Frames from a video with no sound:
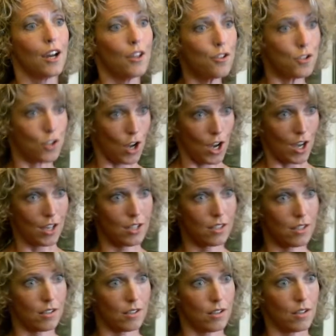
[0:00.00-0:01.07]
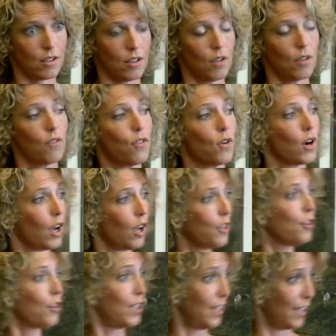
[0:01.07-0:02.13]
other dogs for
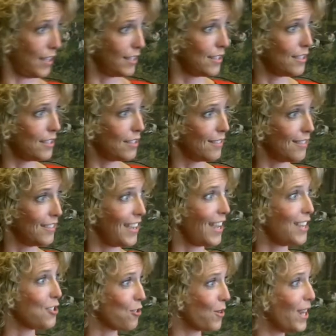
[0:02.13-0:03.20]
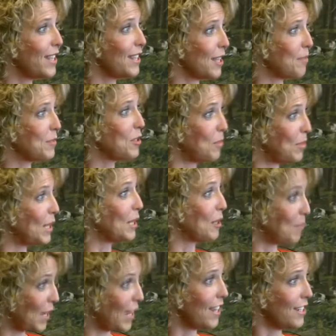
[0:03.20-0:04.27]
other kids and train them to be
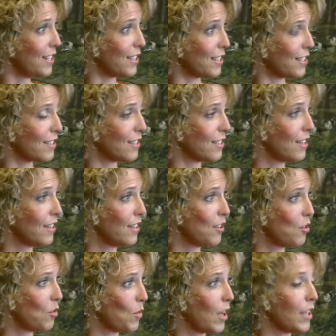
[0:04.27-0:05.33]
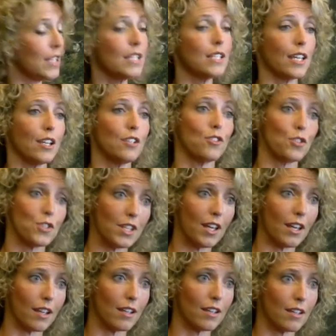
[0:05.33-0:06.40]
companions while these kids are
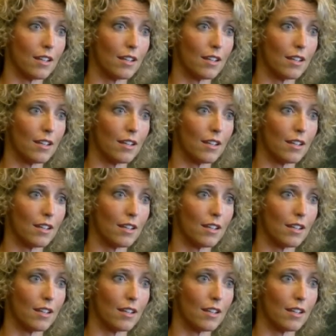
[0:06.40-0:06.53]
sick.